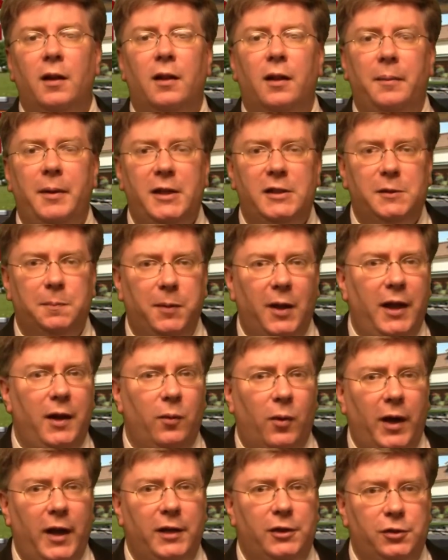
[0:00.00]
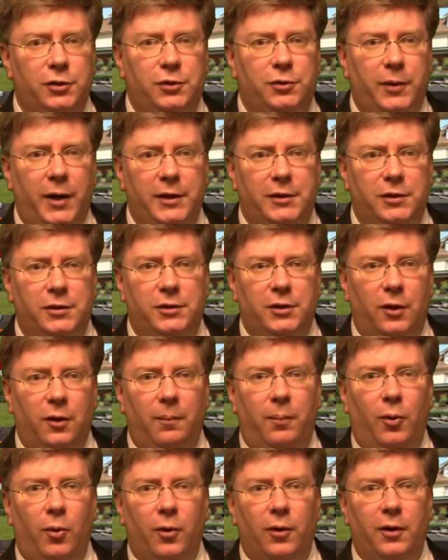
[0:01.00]
Let me explain why interest rates are so
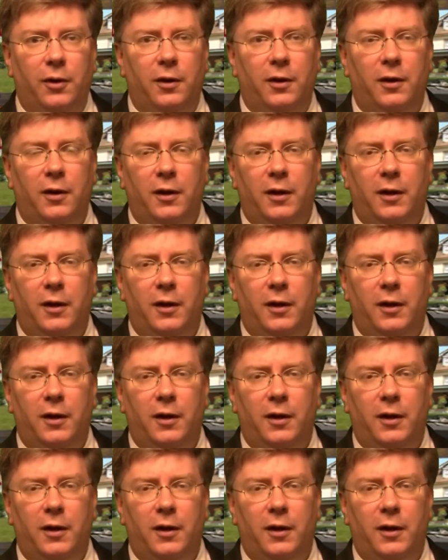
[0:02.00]
important.